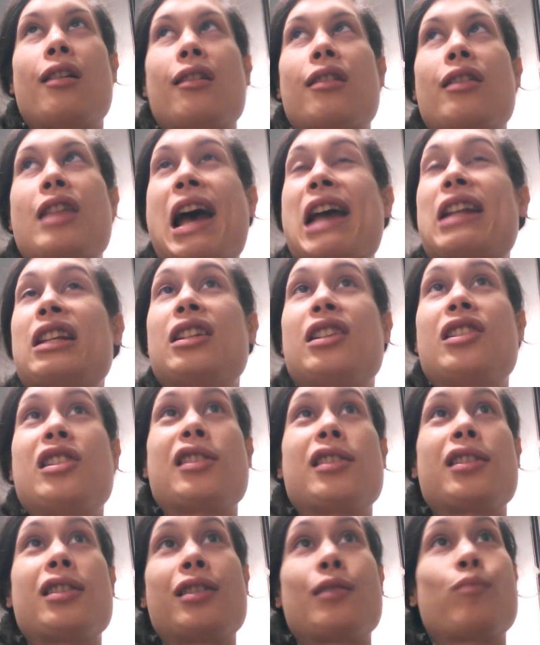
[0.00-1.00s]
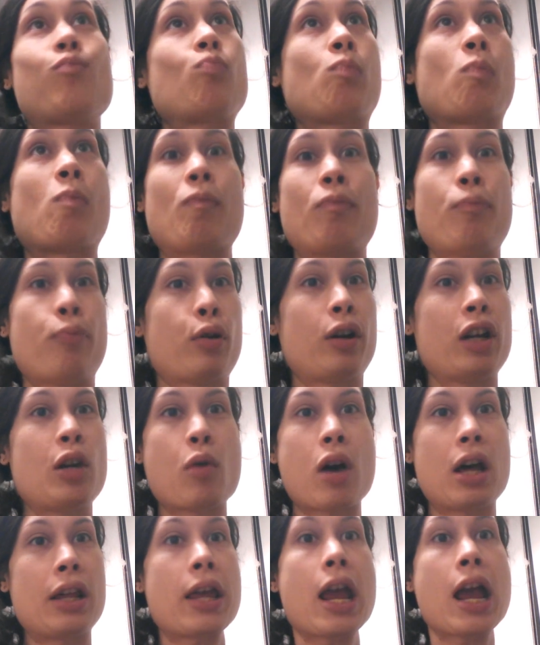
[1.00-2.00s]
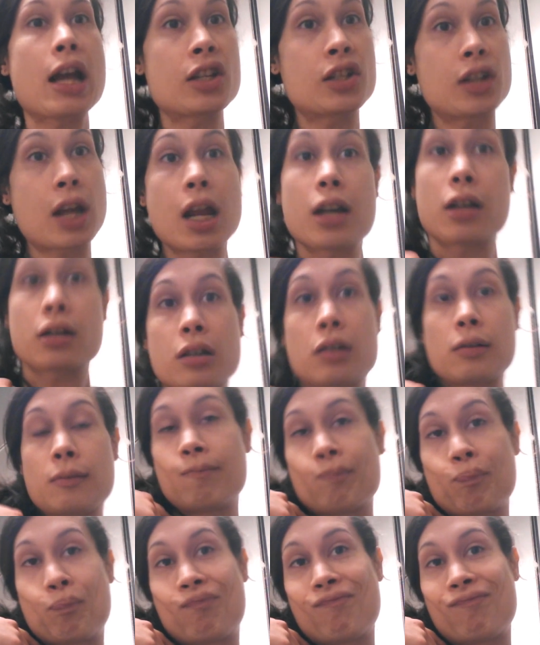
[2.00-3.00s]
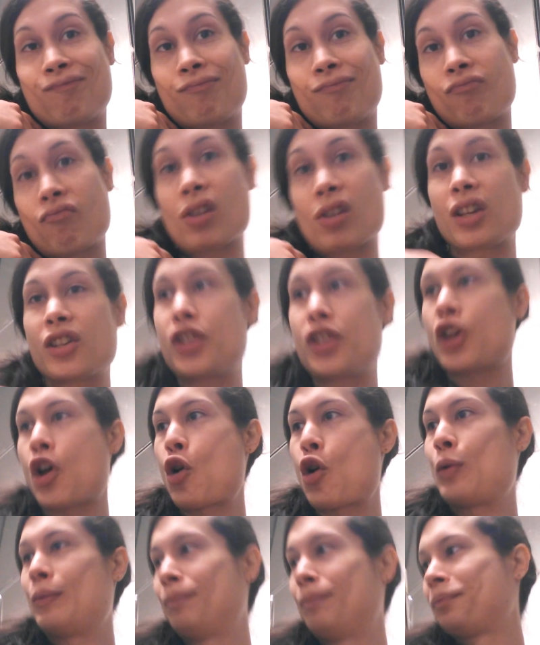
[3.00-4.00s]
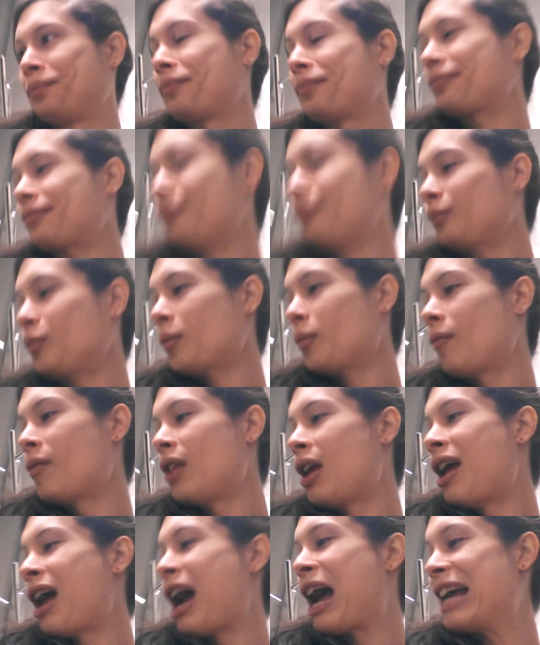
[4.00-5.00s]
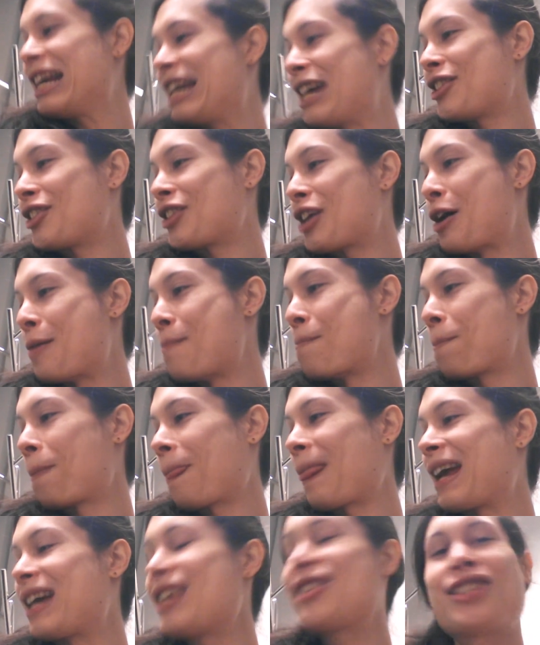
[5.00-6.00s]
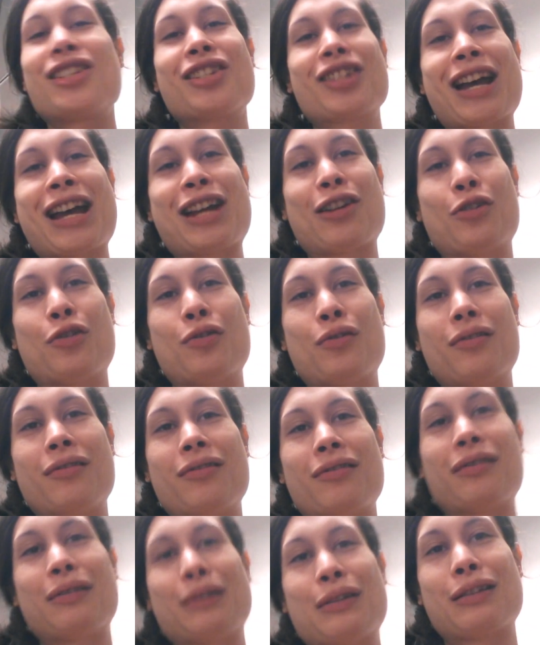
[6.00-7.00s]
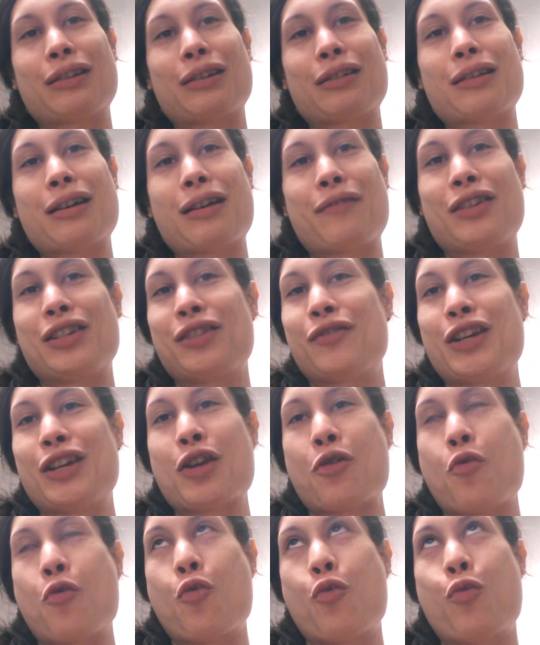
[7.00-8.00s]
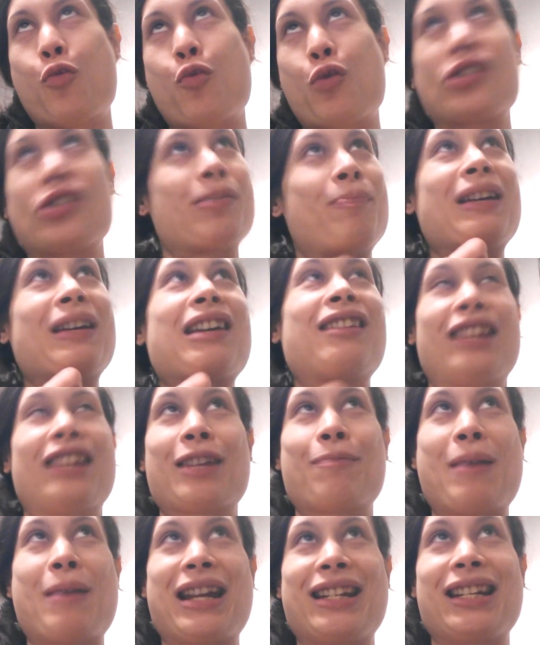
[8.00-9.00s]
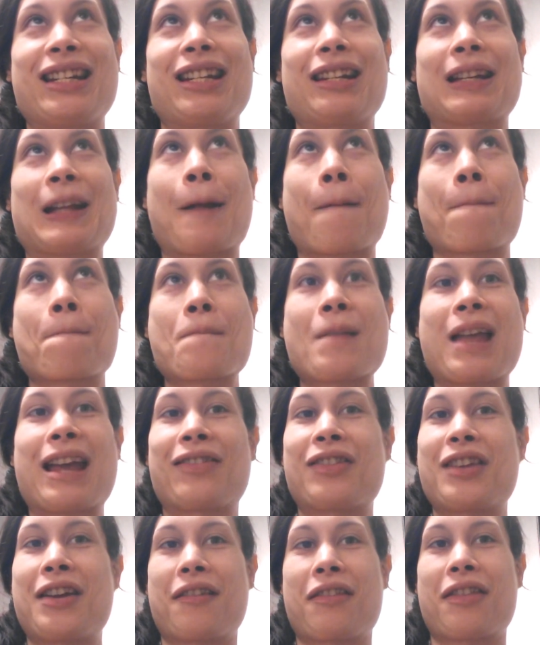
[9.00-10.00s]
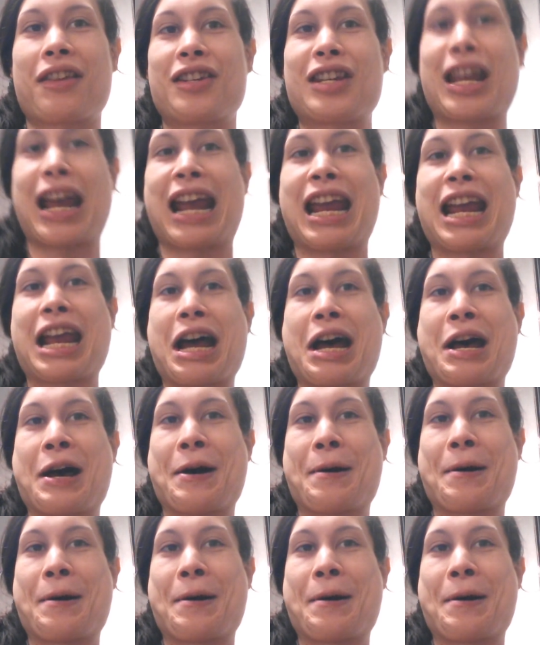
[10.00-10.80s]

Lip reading: That is pretty well the extent. So, I guess the title of this video was a bit clickbaity at the end of the day,